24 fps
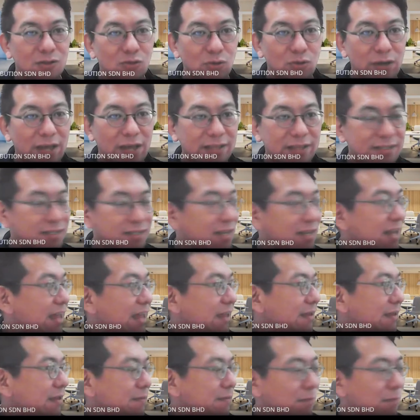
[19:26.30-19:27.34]
To cancel
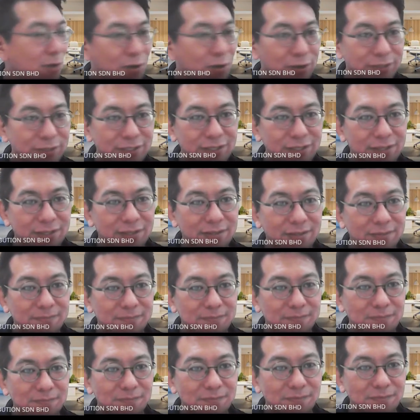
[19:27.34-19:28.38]
an invoice,
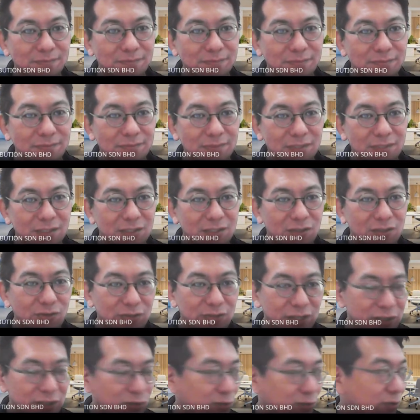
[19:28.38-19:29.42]
you
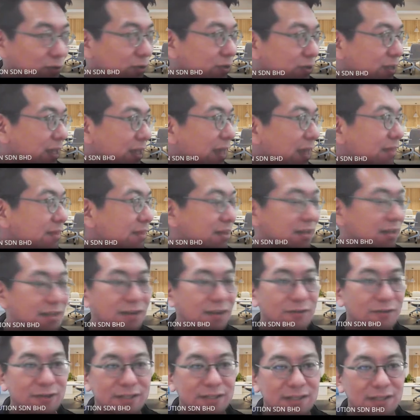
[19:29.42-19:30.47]
need to enter
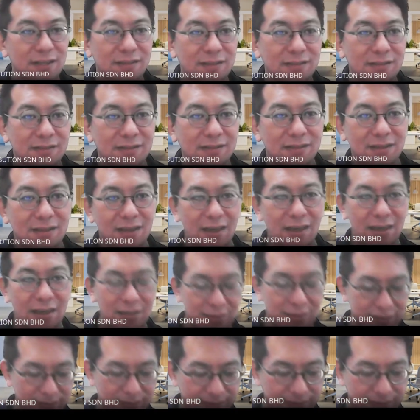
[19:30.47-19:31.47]
the reason. Okay.